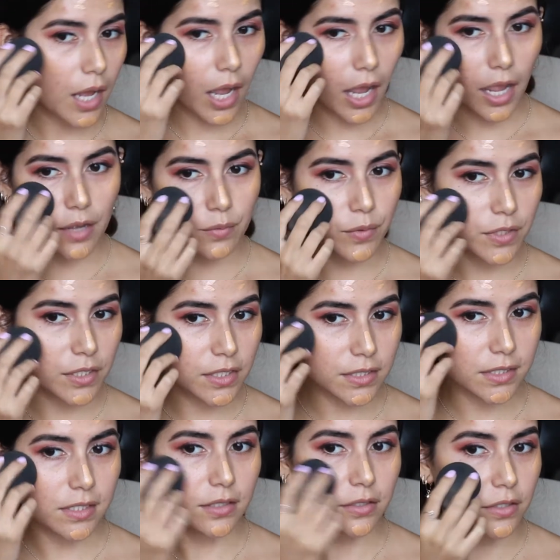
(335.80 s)
I
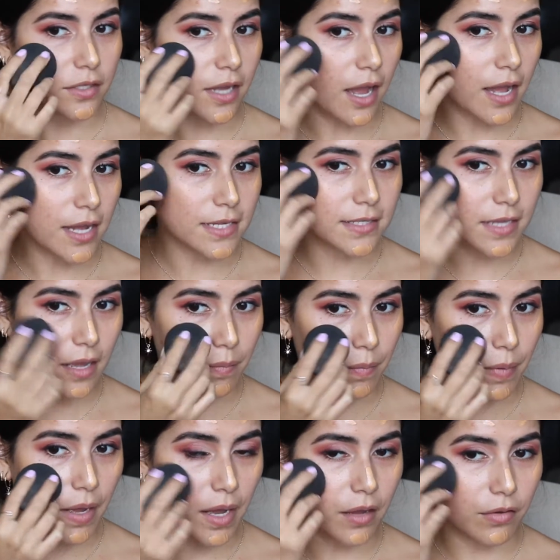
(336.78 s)
wanted to tell you guys
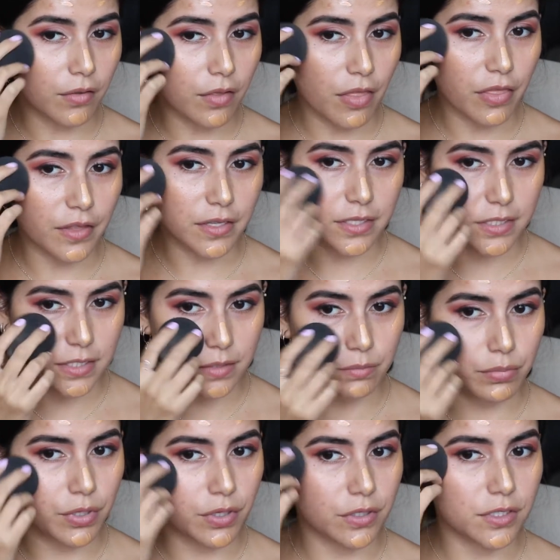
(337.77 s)
about this
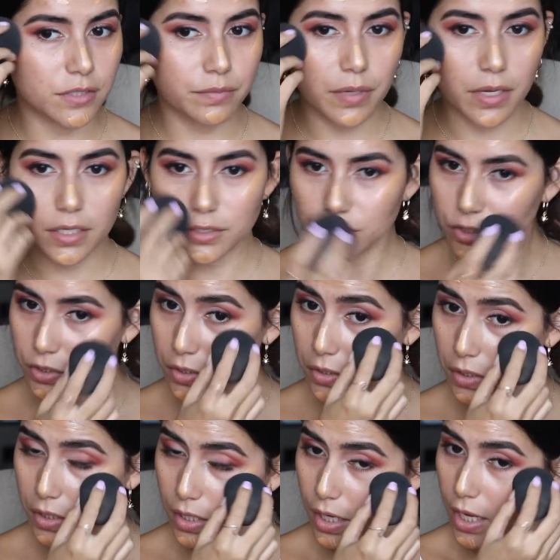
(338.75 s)
beauty sponge.
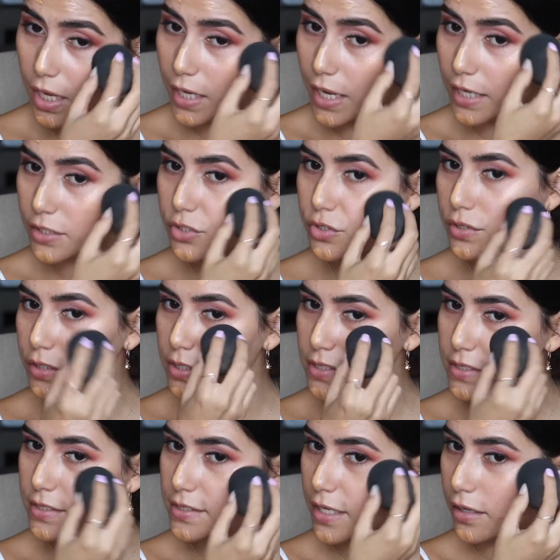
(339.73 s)
I actually
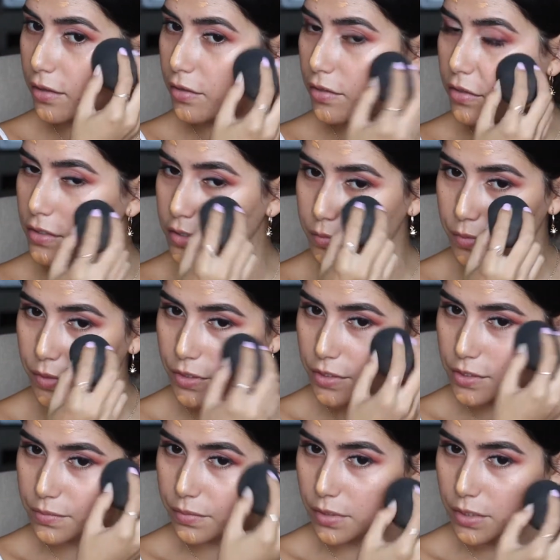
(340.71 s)
sell this
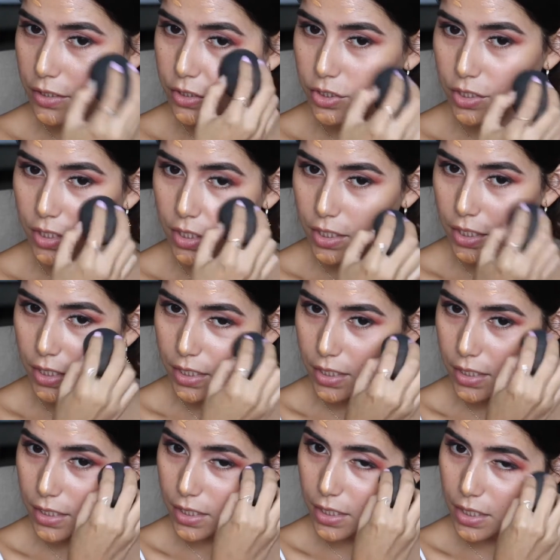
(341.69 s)
beauty sponge.
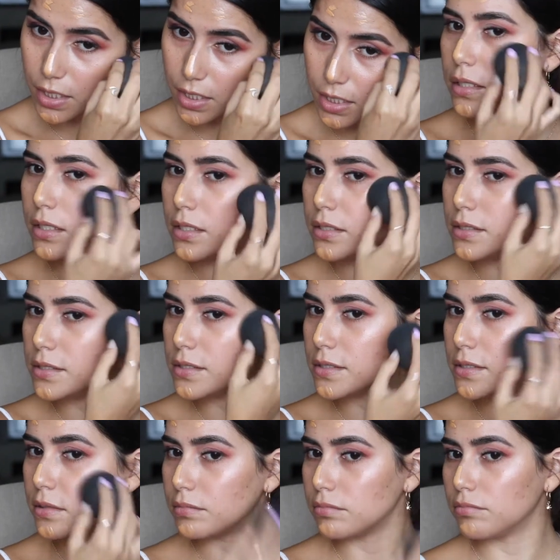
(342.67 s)
It
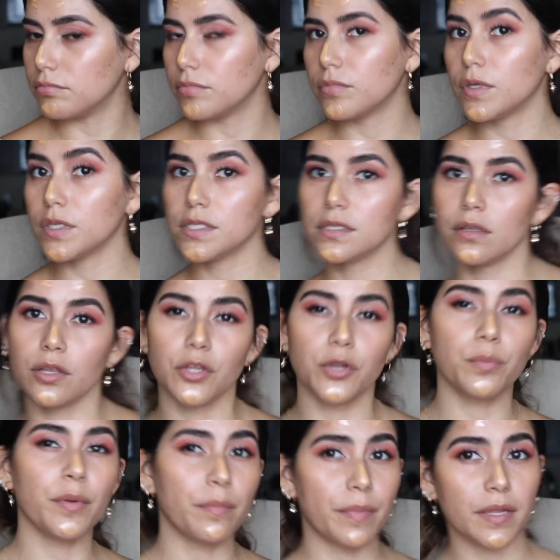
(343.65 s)
is a
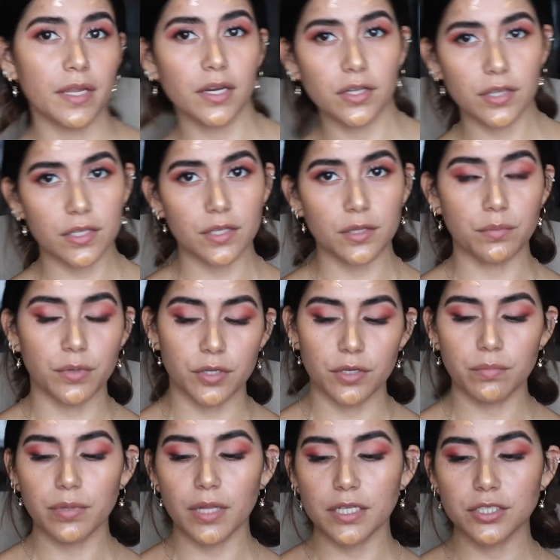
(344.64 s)
little bit bigger than the
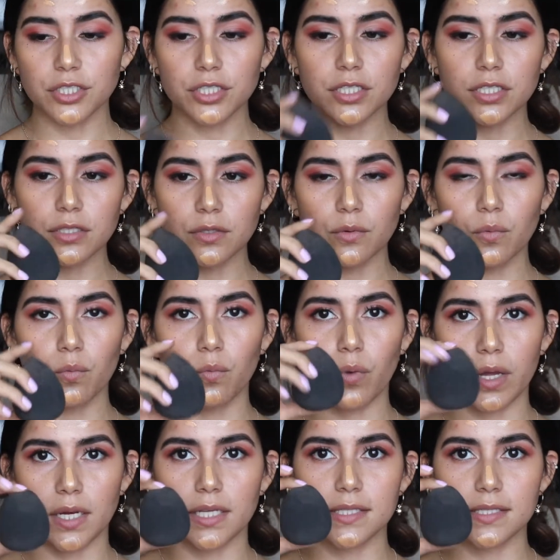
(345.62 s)
beauty blender.
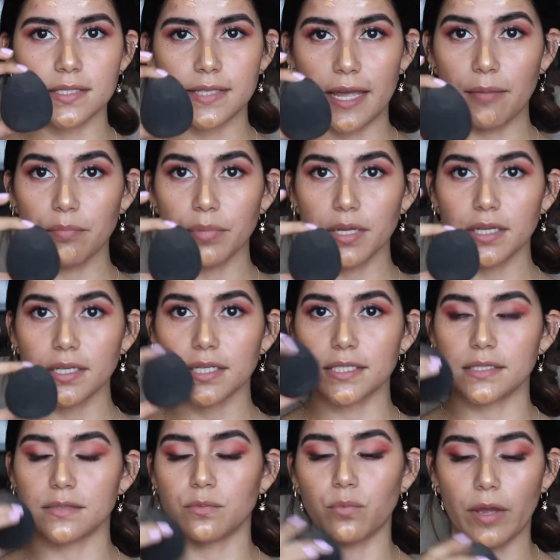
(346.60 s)
When it's dampened,
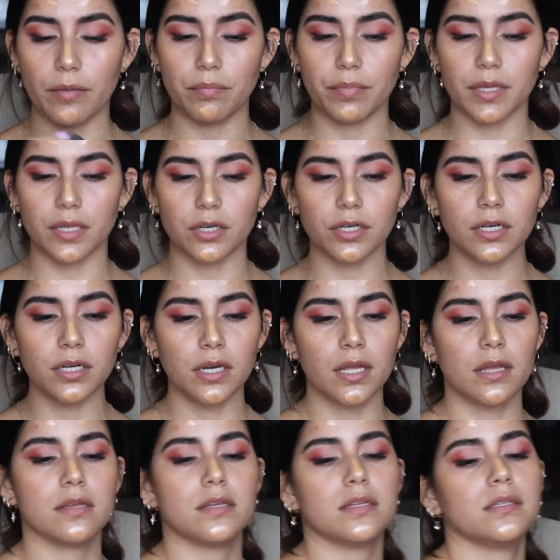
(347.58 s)
it's way bigger.
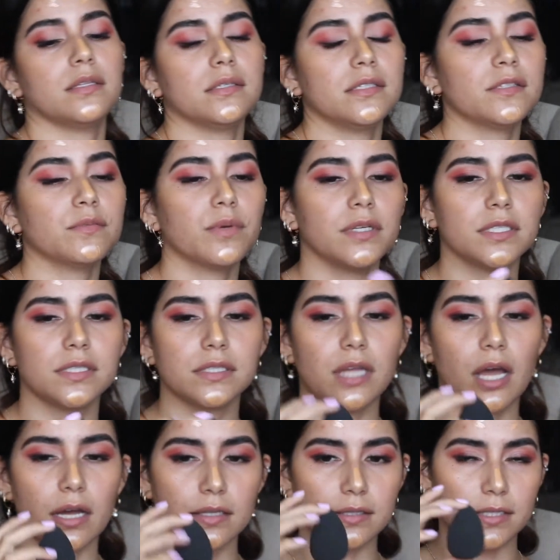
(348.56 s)
This is when it's
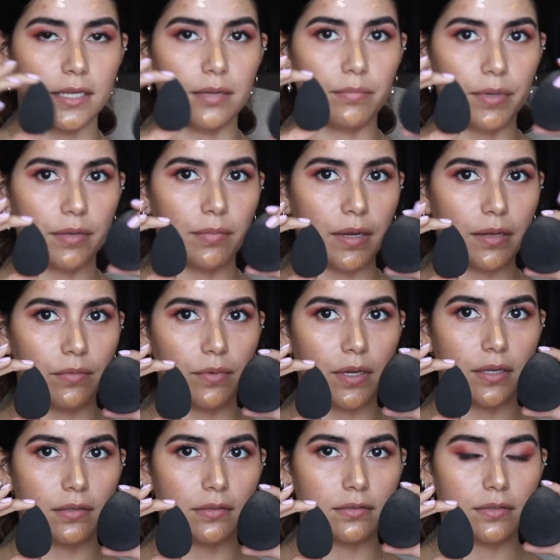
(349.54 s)
not dampened, by the
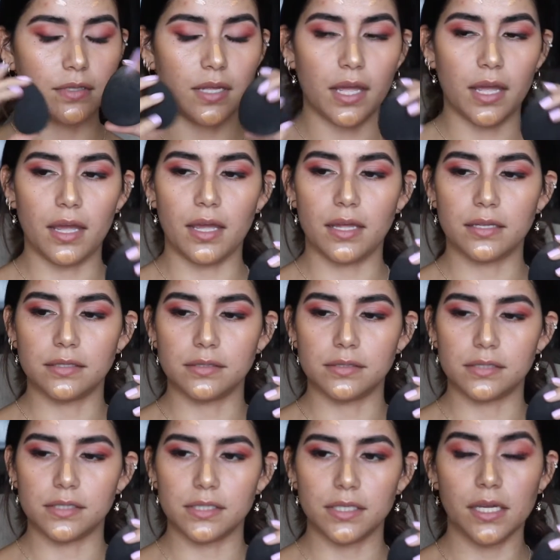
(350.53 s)
way.
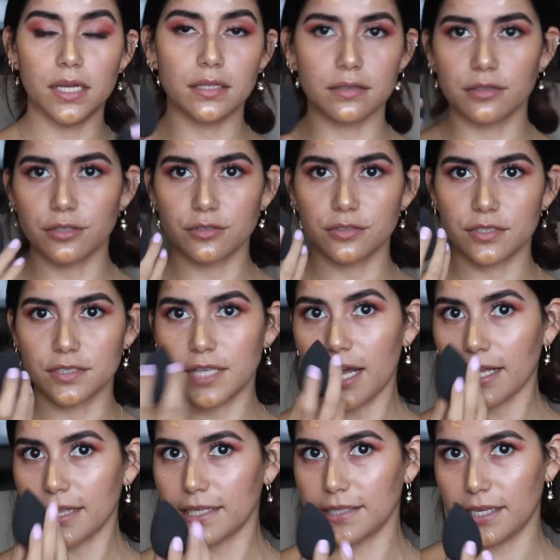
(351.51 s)
And it looks
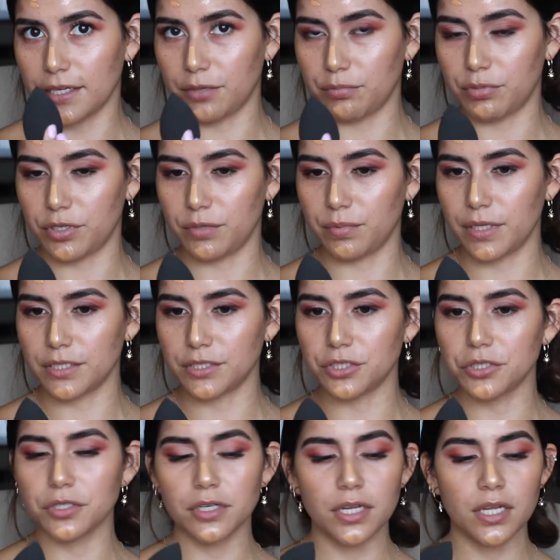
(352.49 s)
exactly like a beauty
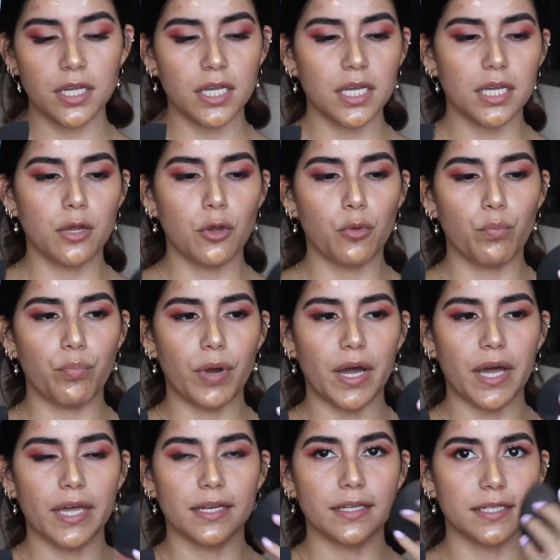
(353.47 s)
blender,
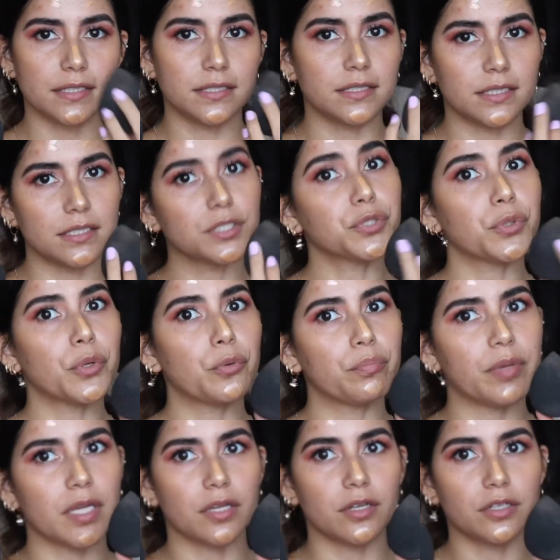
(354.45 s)
but it does grow
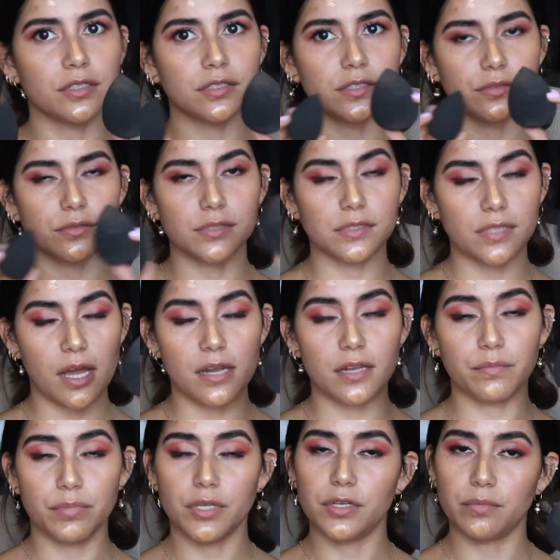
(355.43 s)
bigger, so it's not
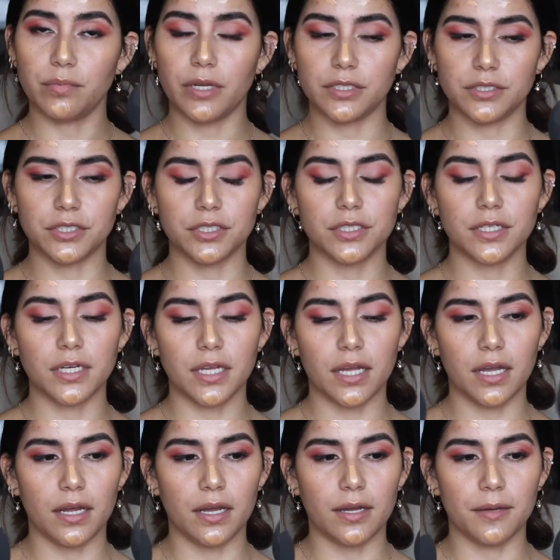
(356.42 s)
a beauty blender.
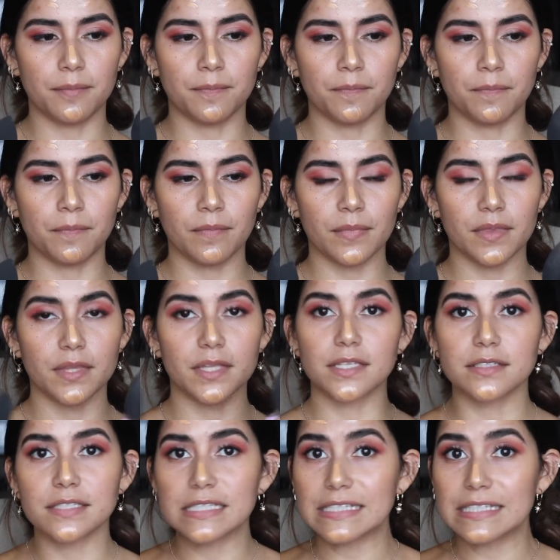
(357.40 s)

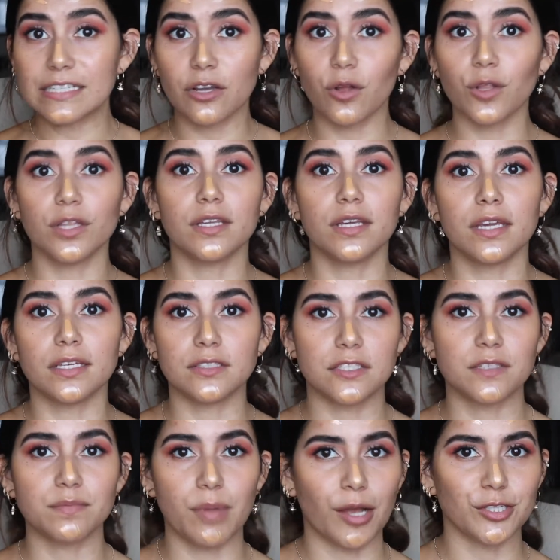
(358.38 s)
This is the only
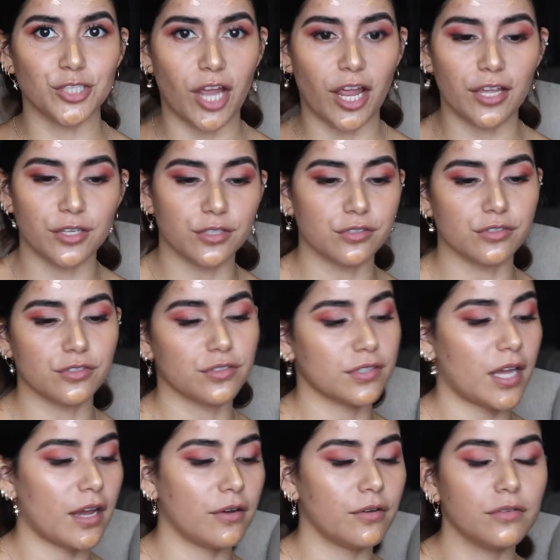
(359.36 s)
sponge I use
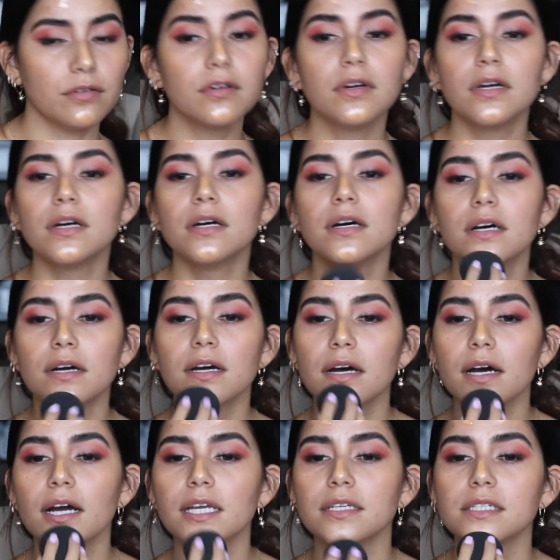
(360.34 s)
now.
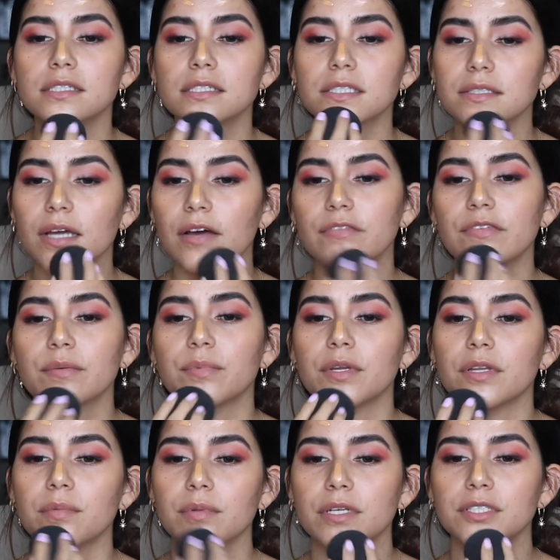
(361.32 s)
I used to have a
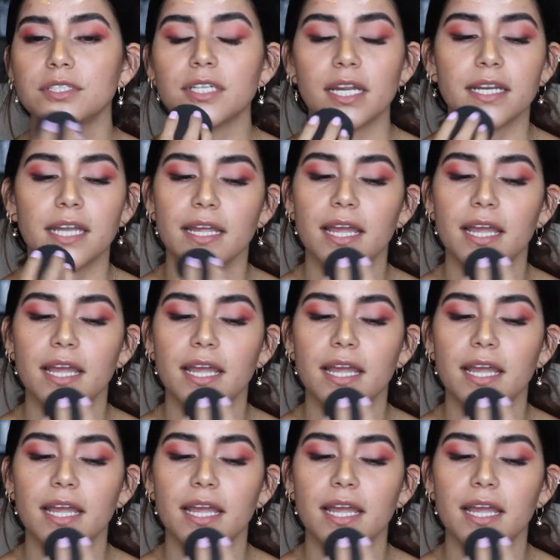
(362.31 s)
beauty blender, and I